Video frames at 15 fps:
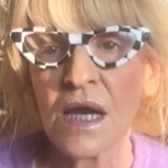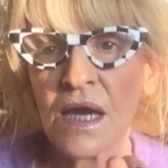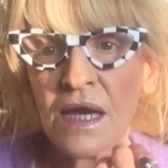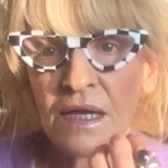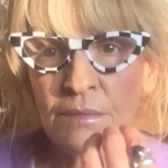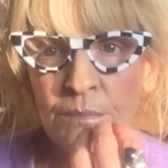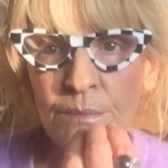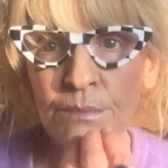
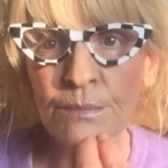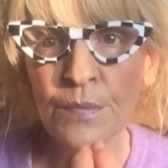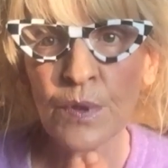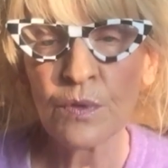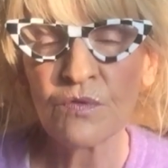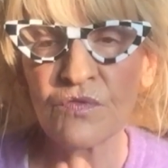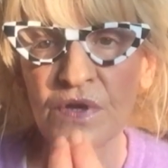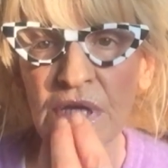and
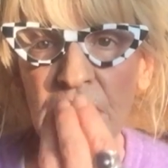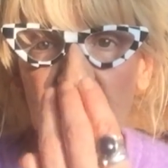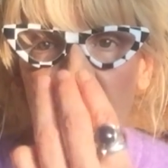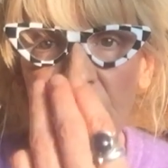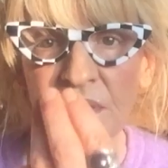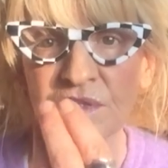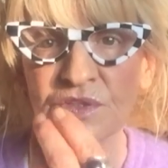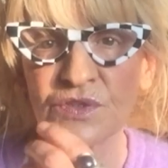moving
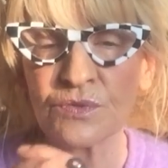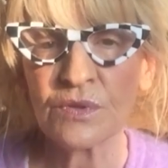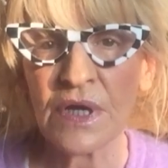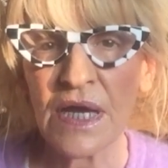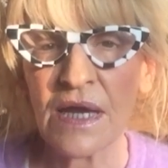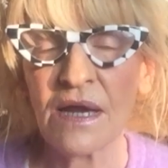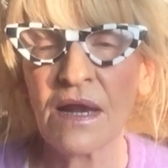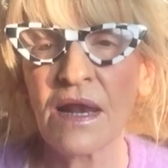into
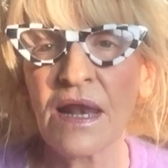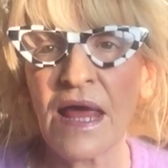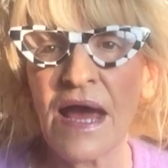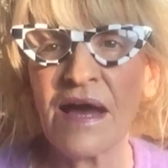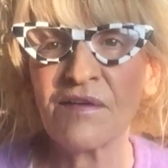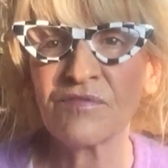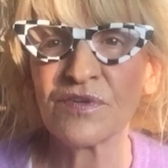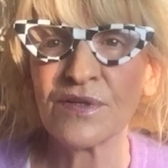a
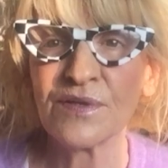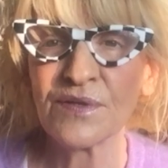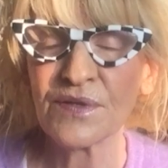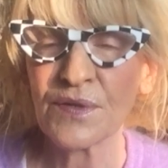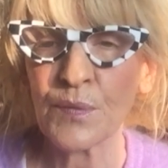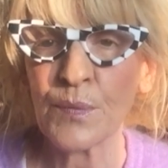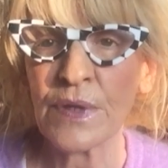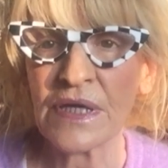level
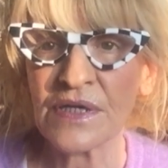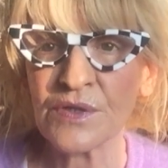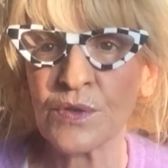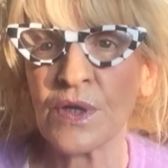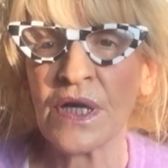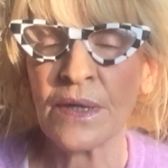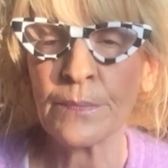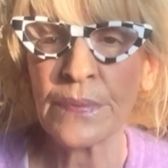where you
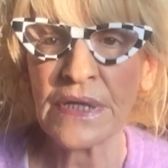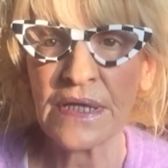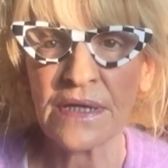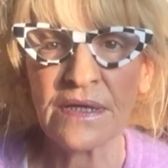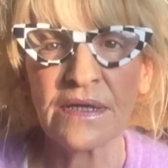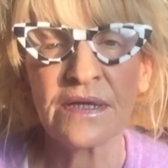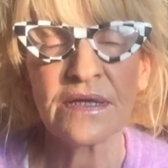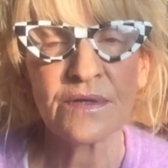are
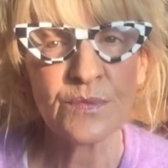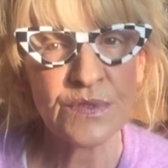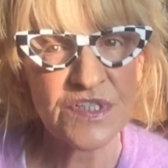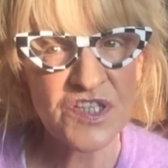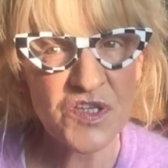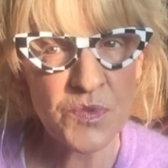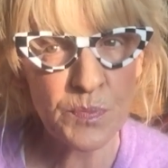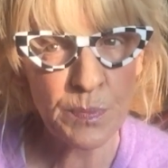being
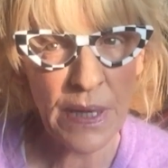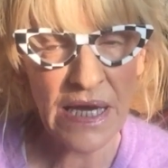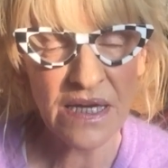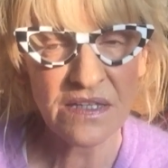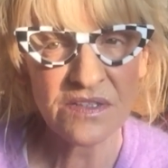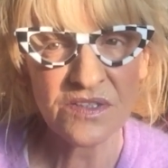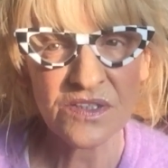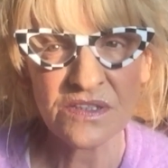
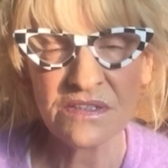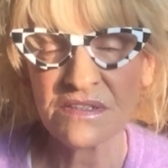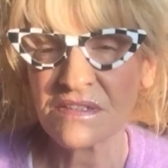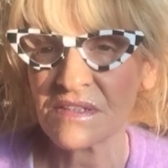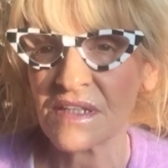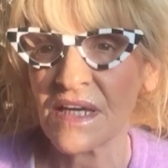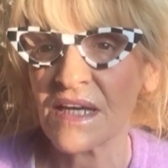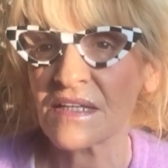respected
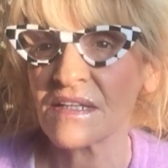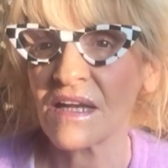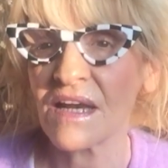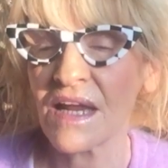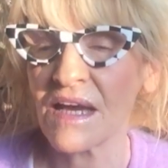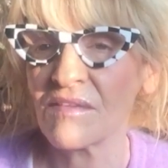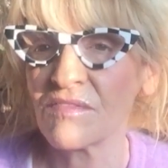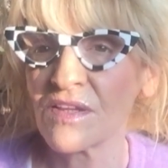and a
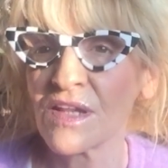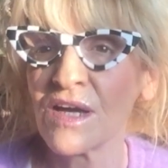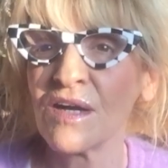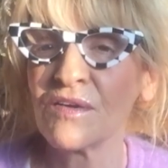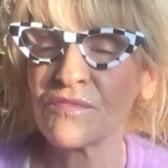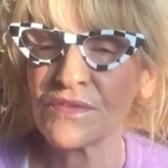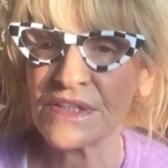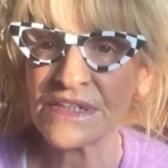level
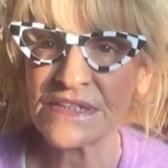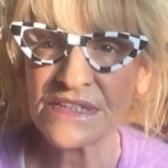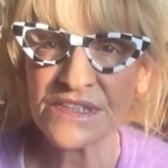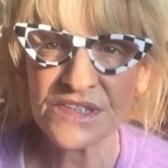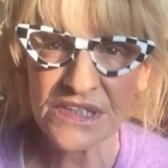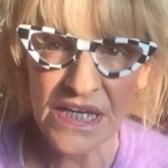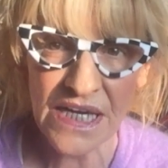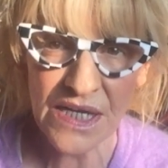of
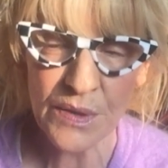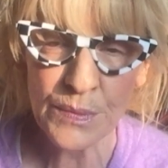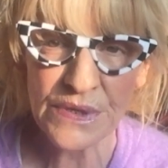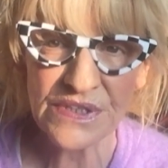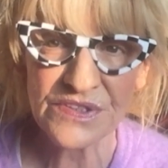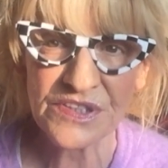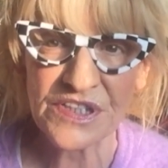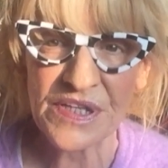
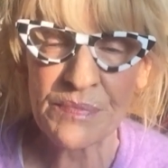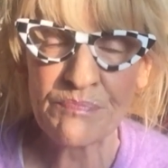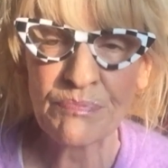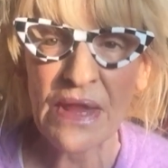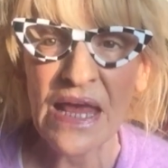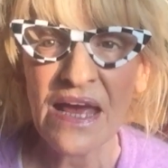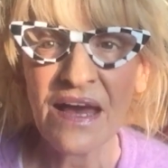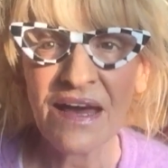integrity.
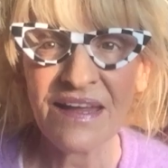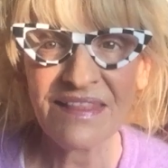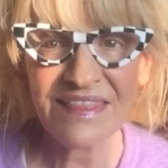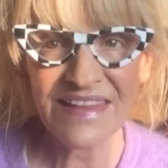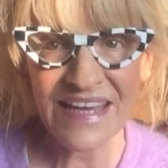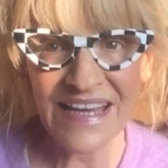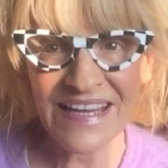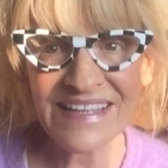
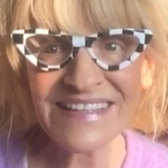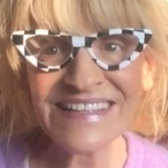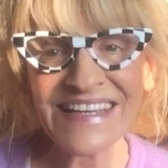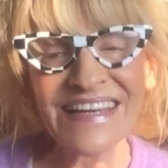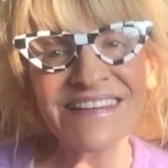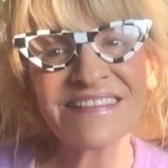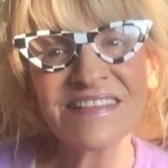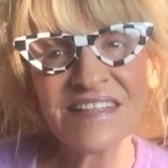And that
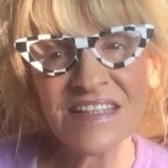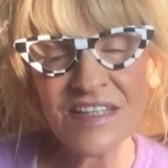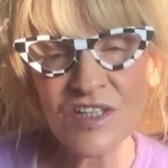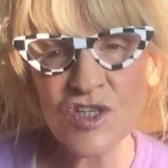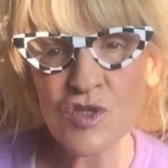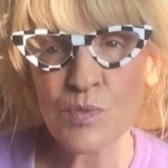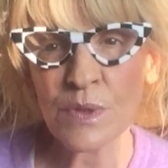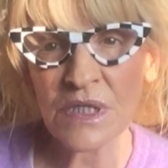can
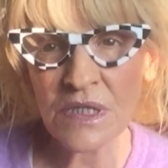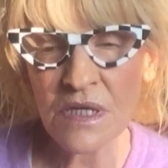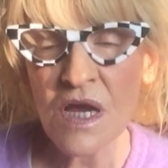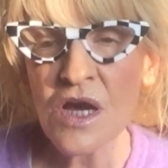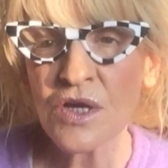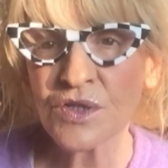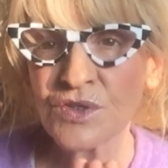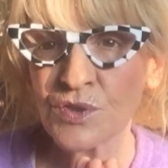teach one
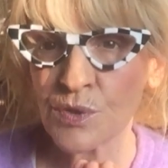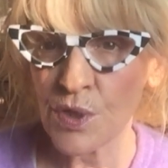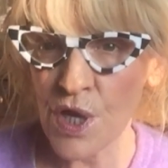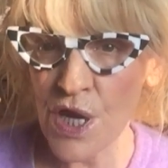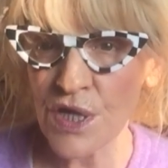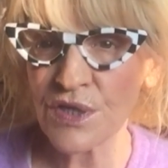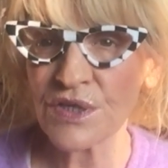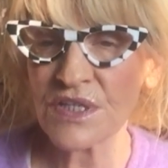to
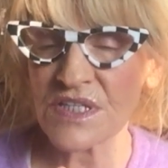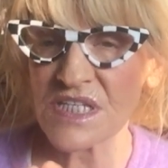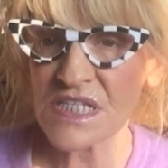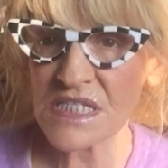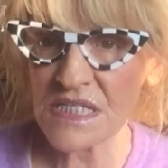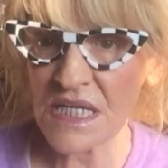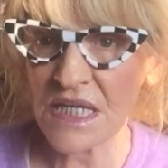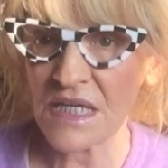
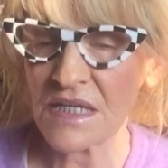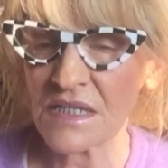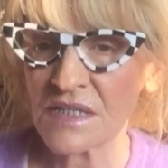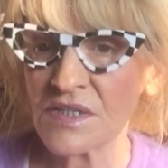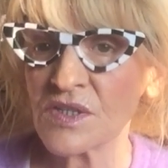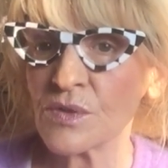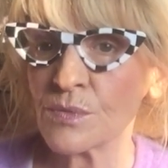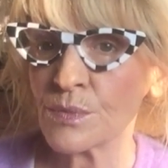
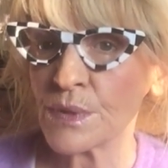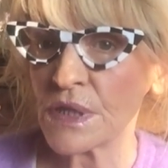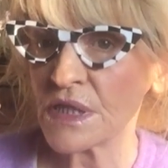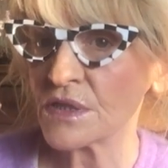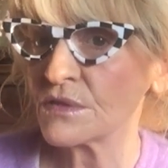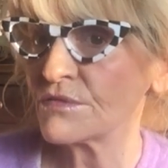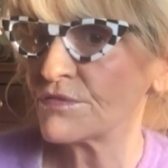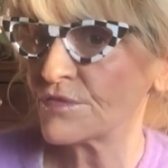understand
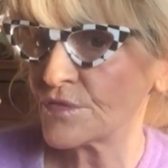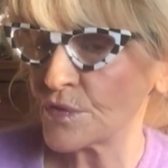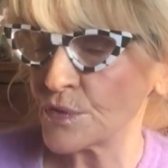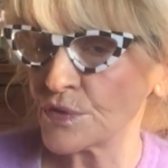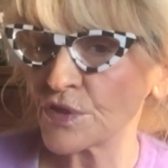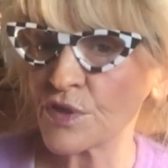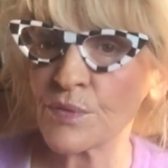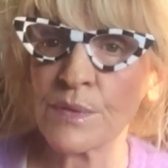where the
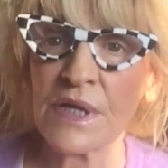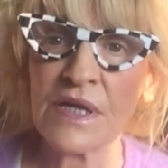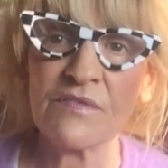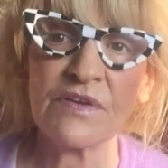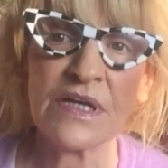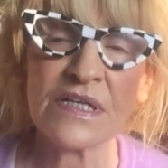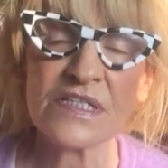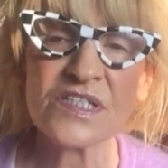food
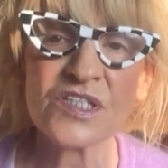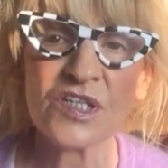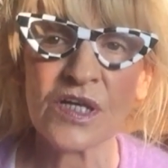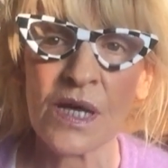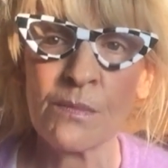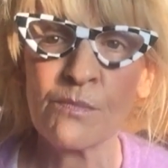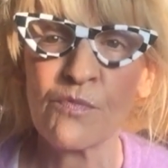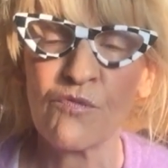cravings
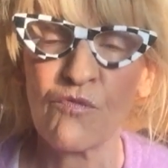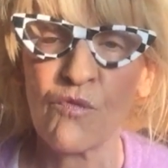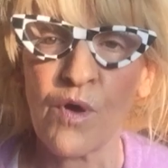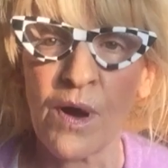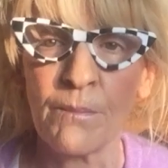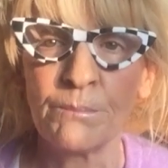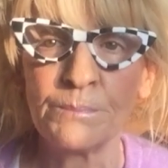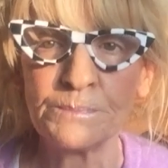come
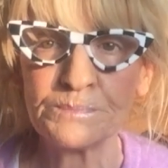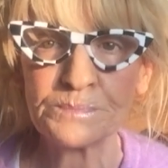from.